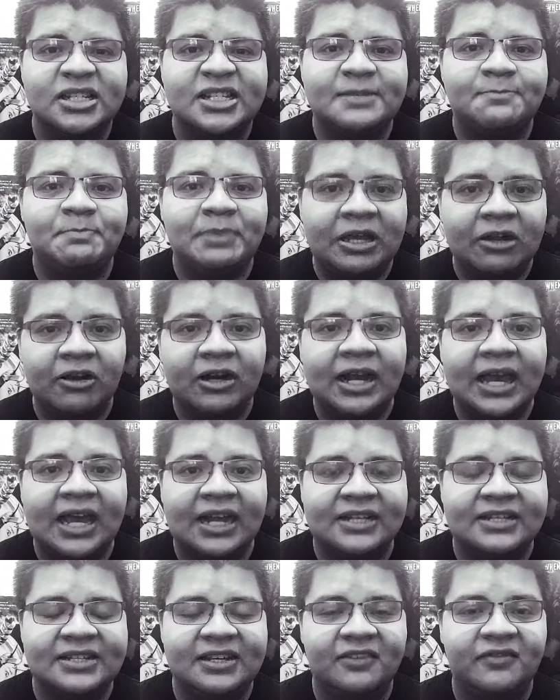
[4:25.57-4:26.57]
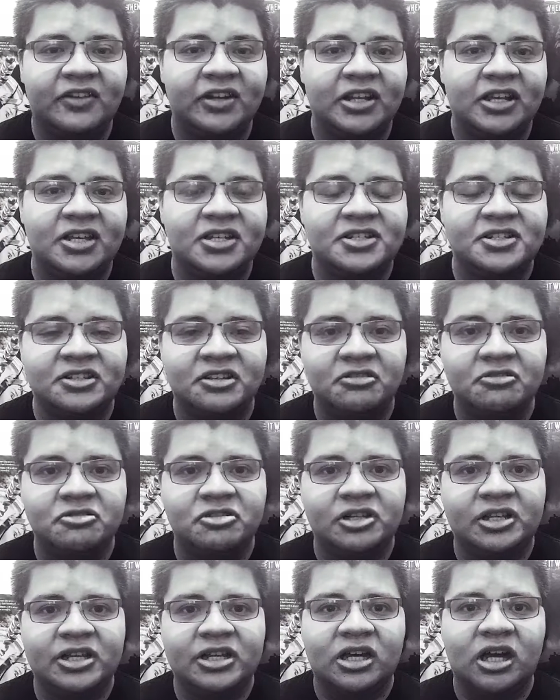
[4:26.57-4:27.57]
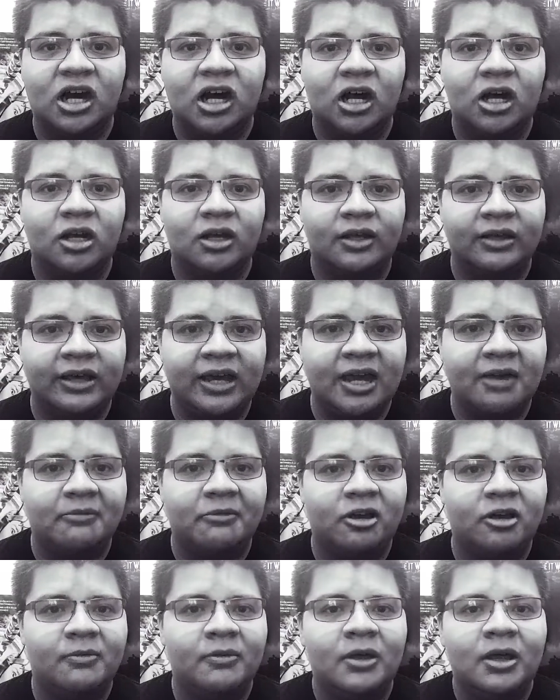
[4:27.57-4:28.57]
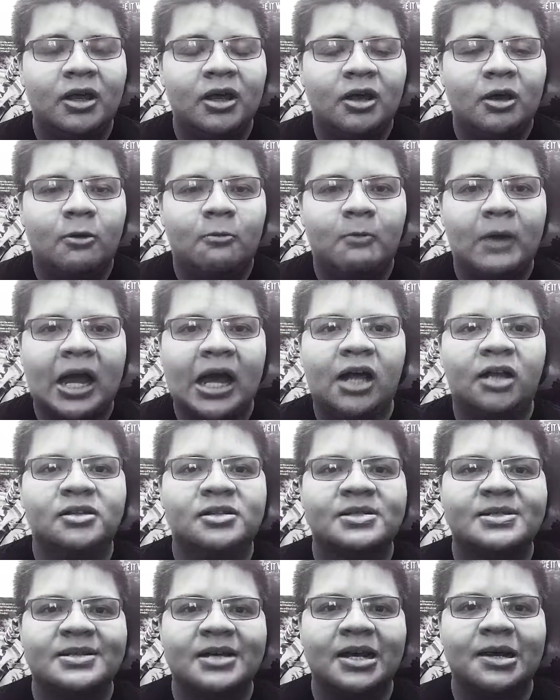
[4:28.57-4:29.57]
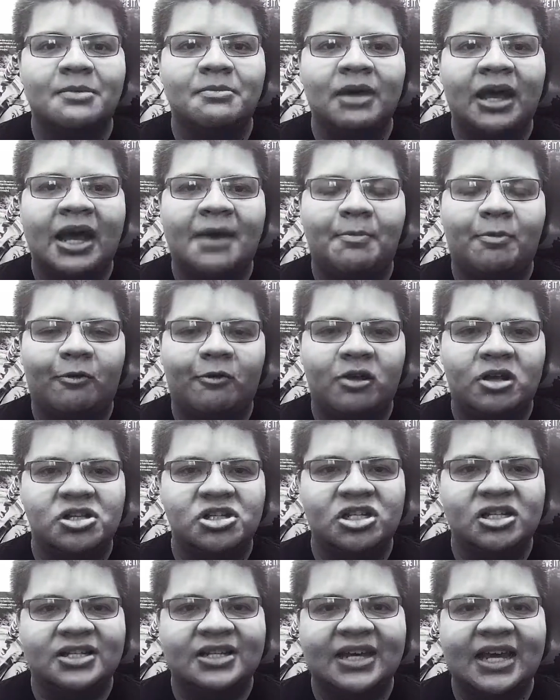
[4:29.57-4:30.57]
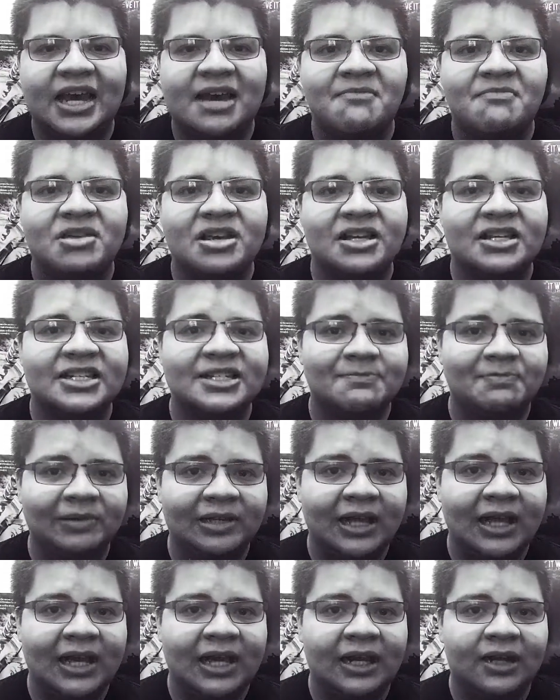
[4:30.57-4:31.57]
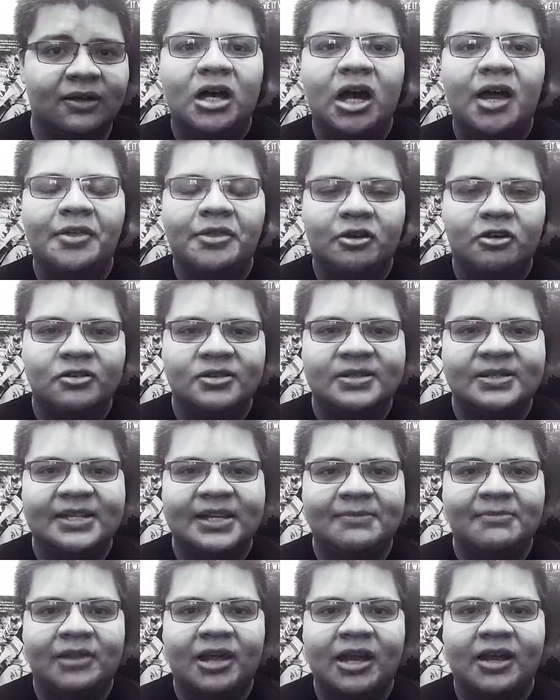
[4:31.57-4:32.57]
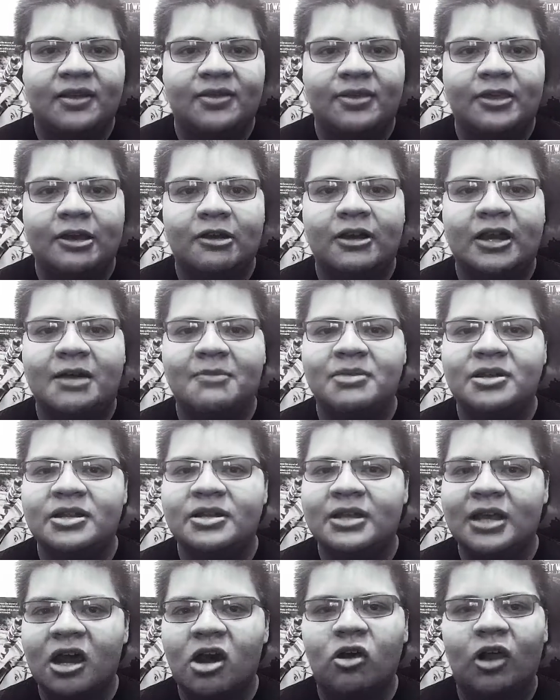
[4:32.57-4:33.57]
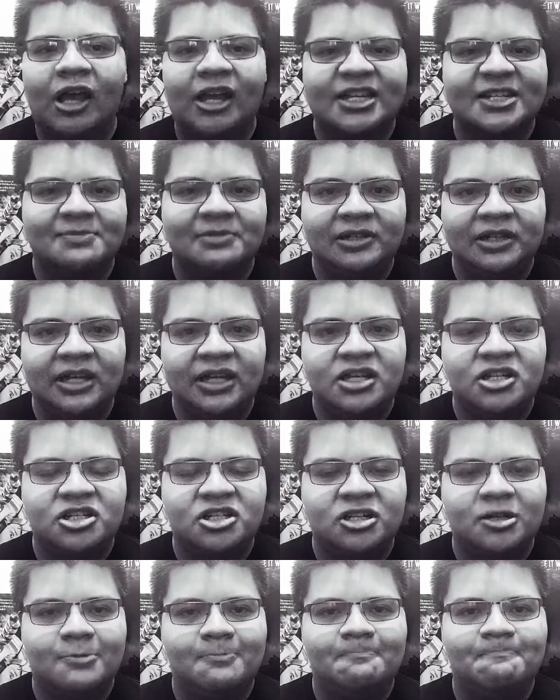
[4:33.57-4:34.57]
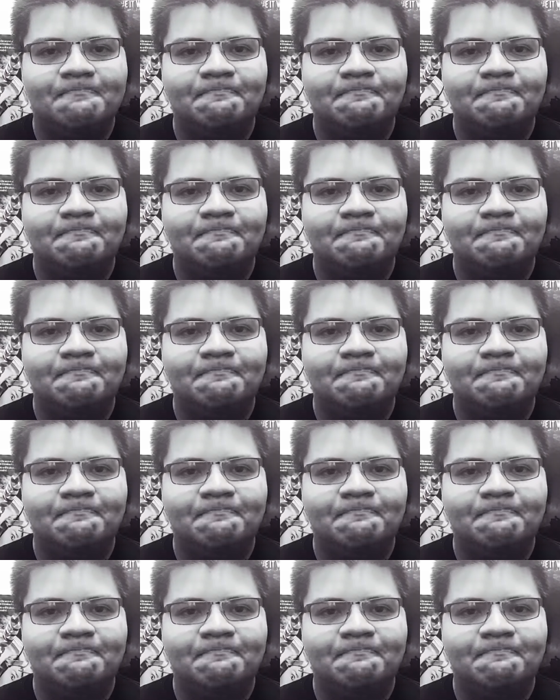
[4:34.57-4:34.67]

Spirit activity is usually caught on camera. While some apparitions can be explained, others seem like there can be no explanation.